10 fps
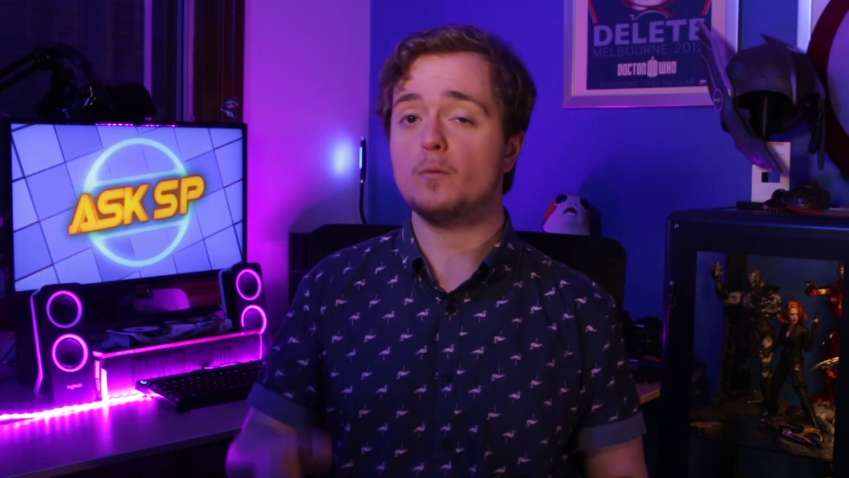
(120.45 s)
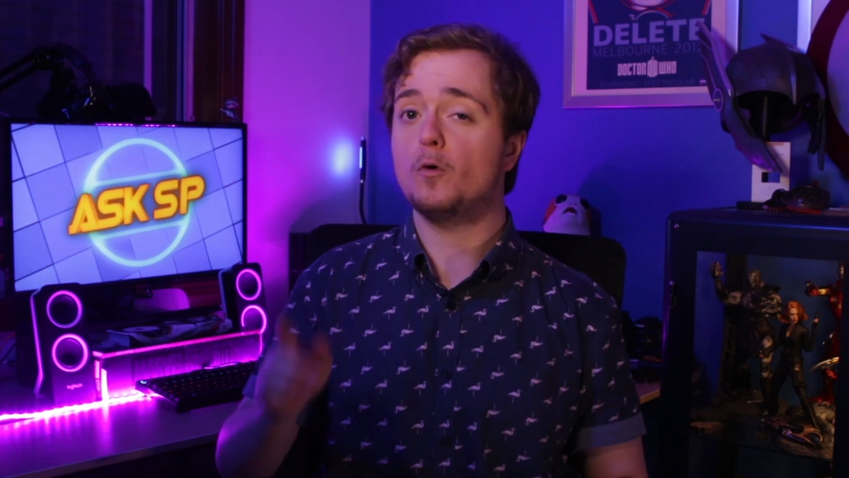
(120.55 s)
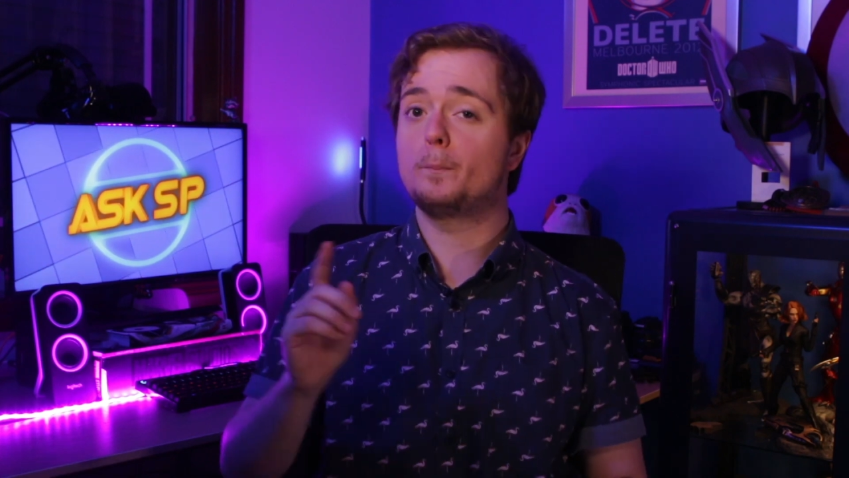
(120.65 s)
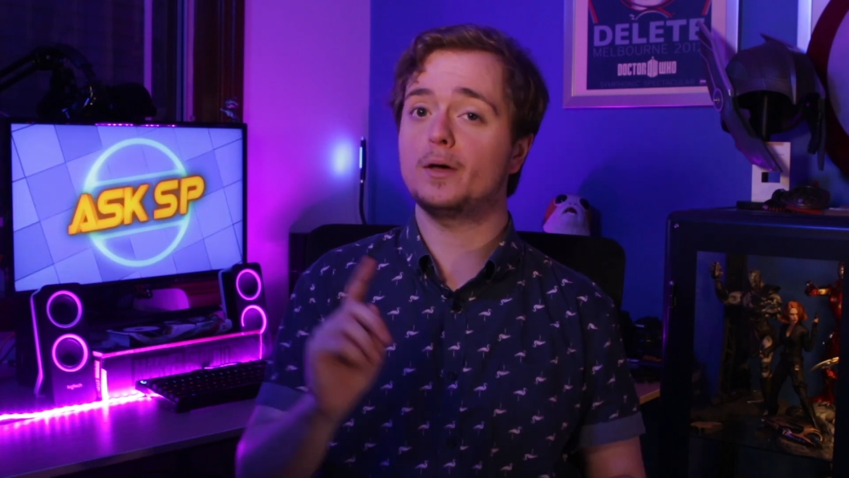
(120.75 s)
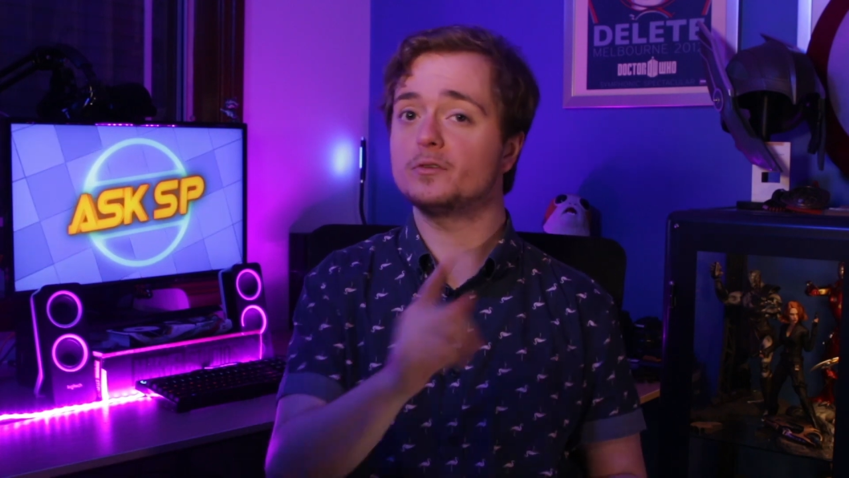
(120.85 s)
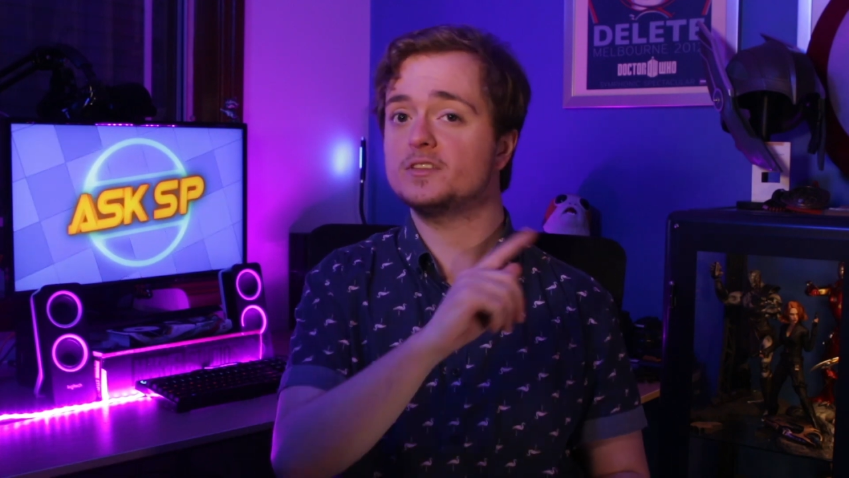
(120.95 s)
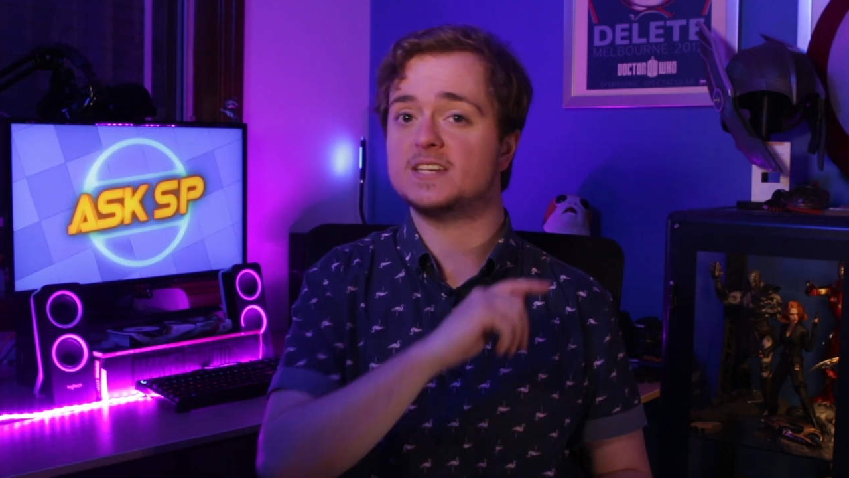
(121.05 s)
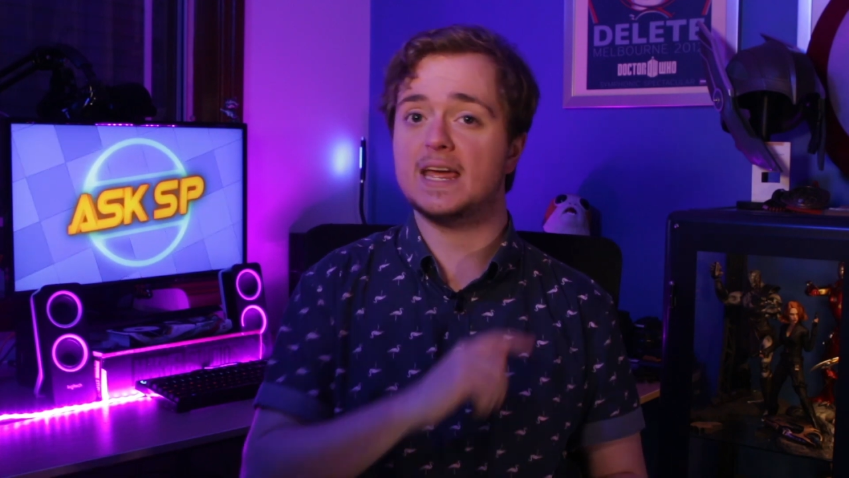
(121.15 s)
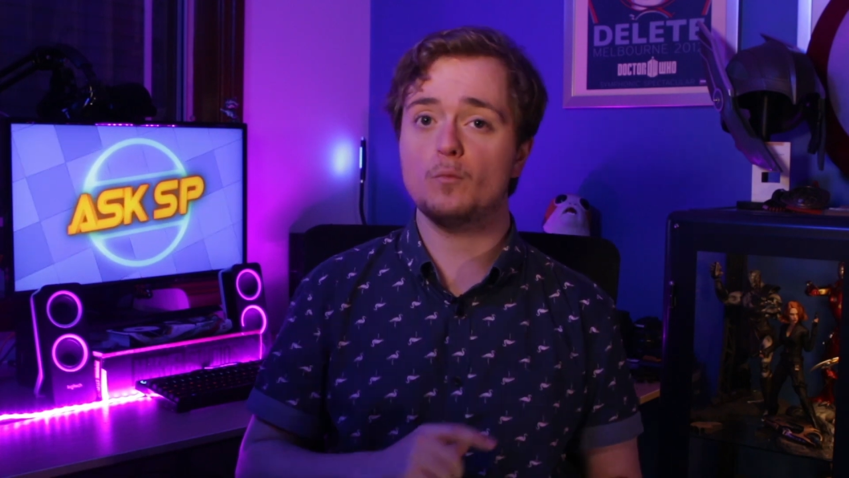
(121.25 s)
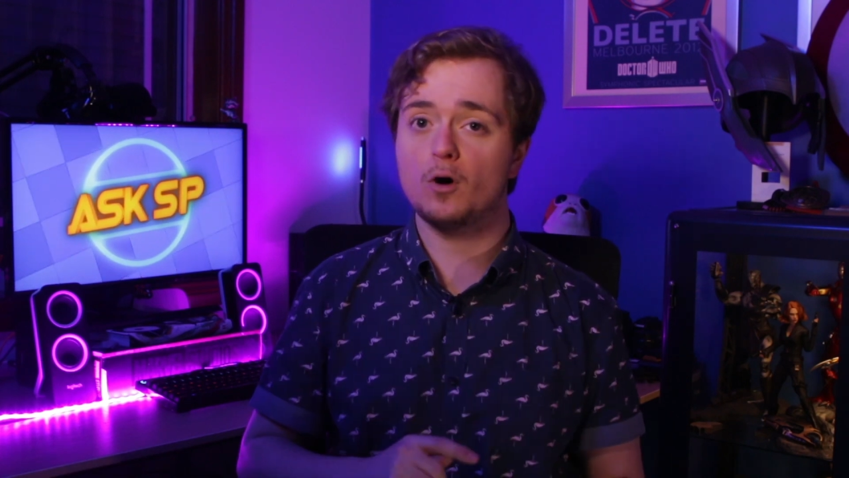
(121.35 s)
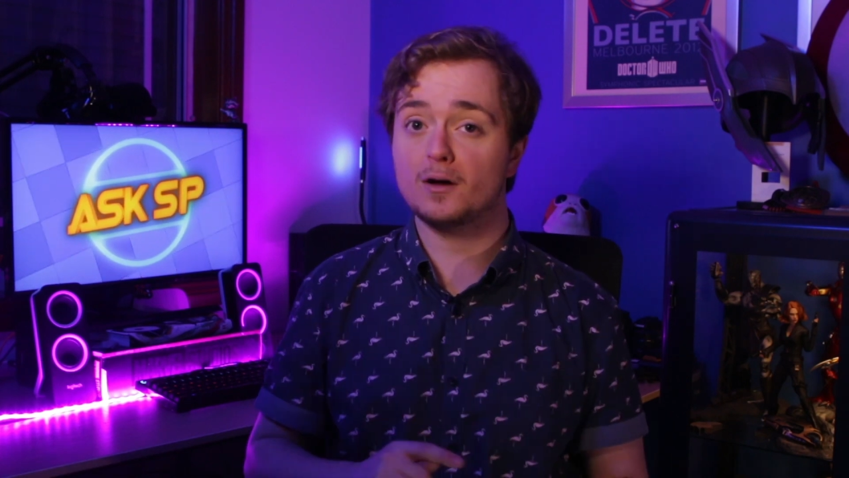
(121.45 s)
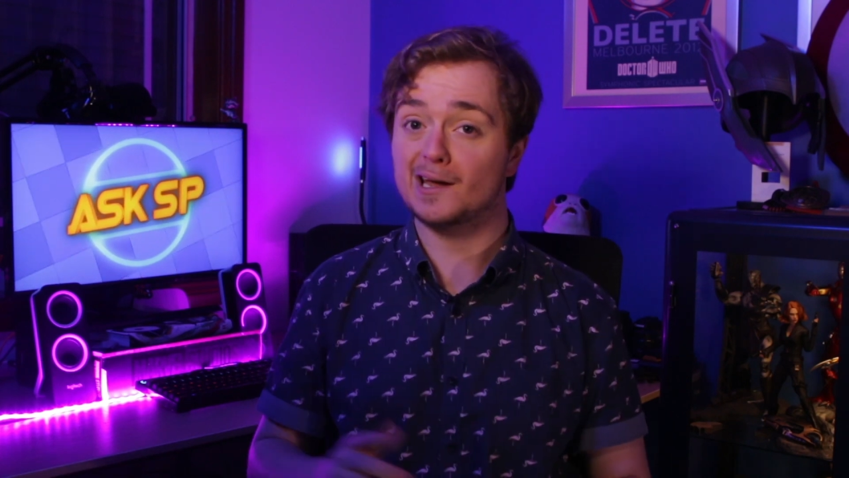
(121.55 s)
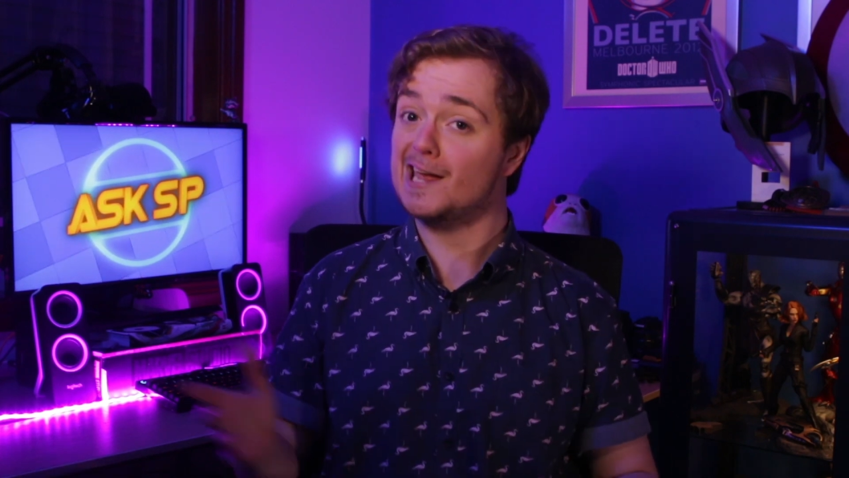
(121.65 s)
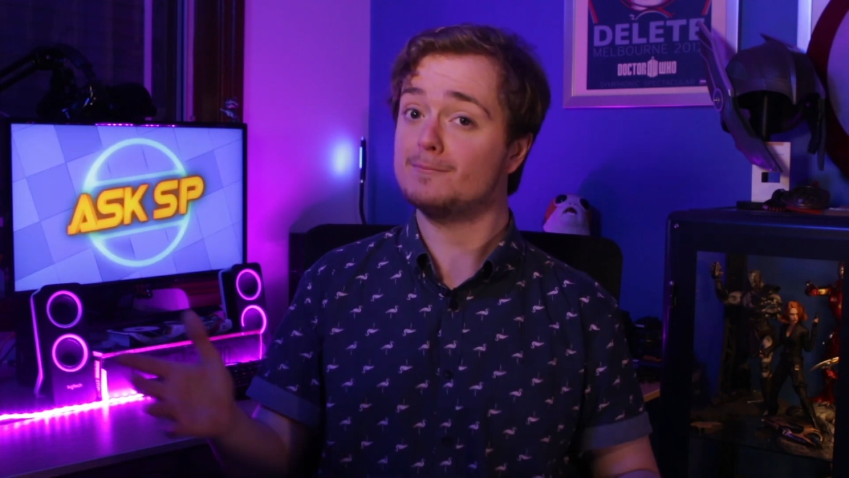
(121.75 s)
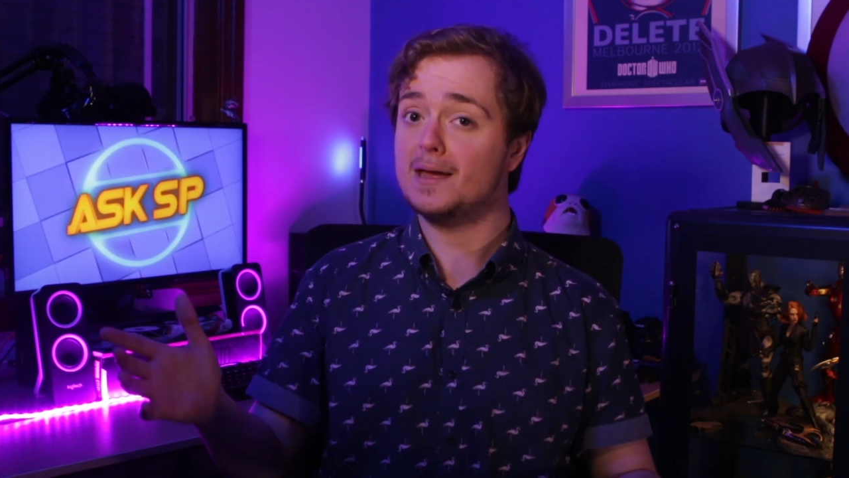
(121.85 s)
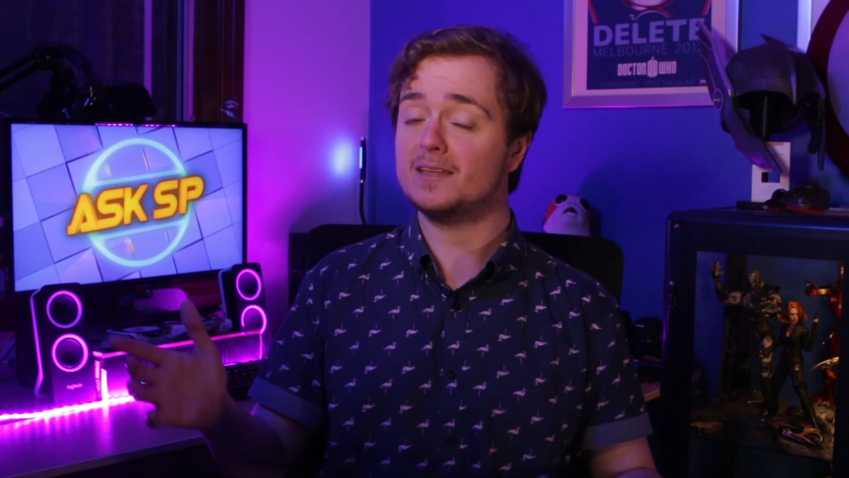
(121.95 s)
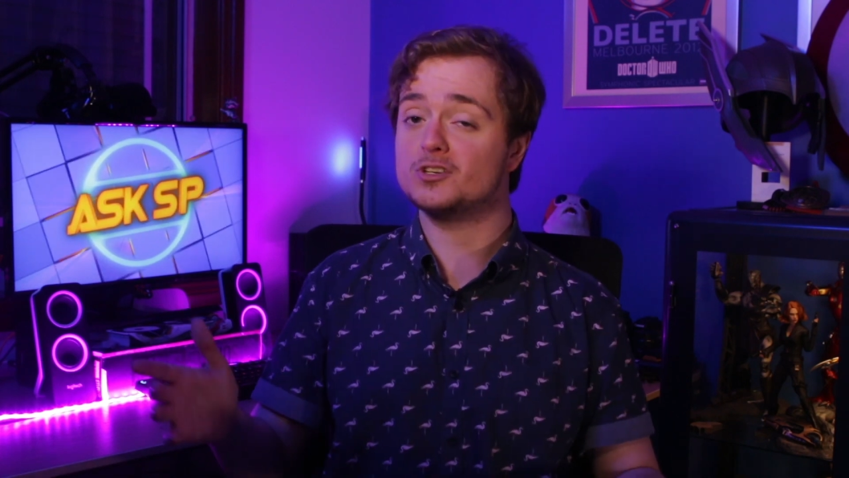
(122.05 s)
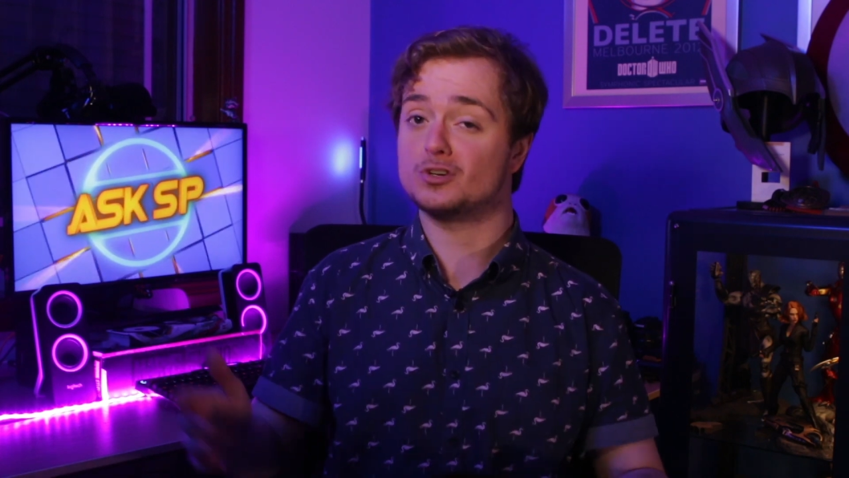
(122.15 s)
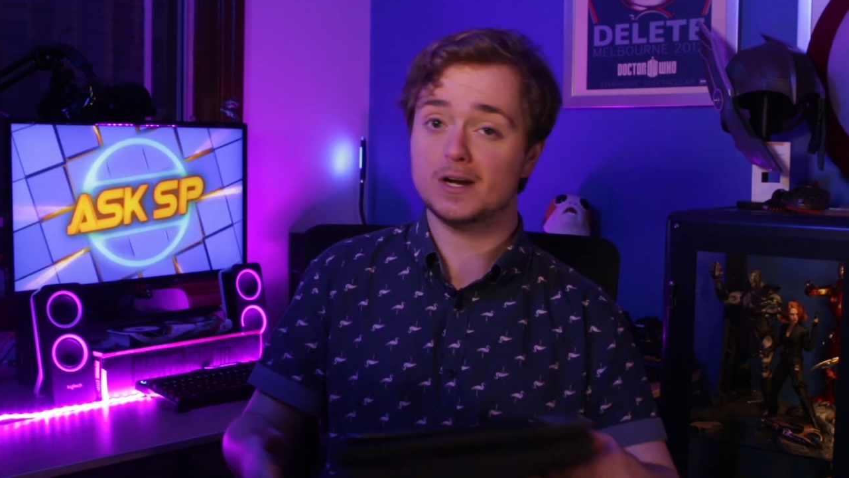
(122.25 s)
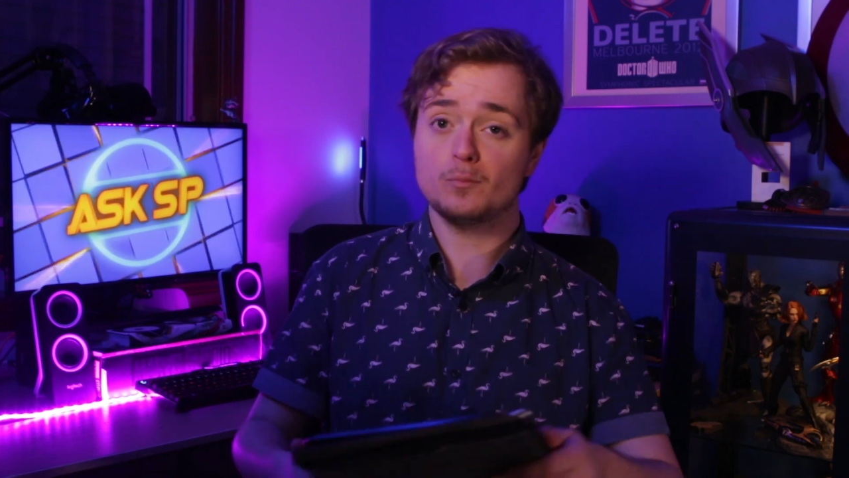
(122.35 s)
will build the teamwork and make the
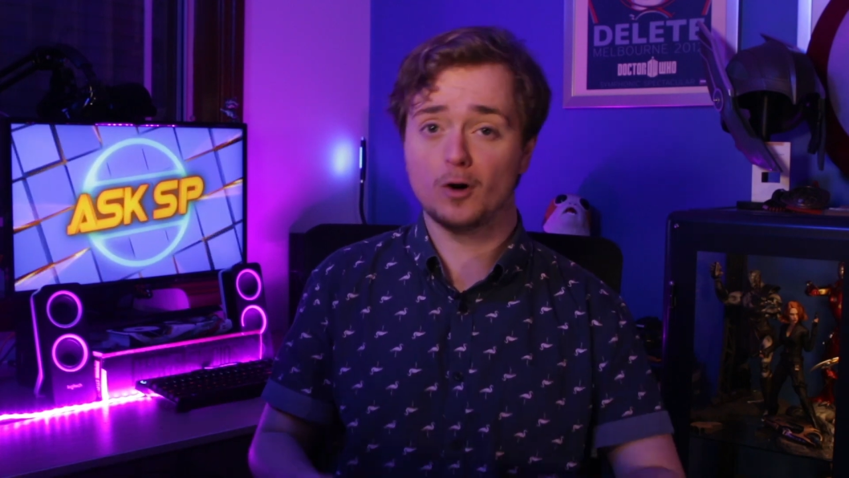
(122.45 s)
dream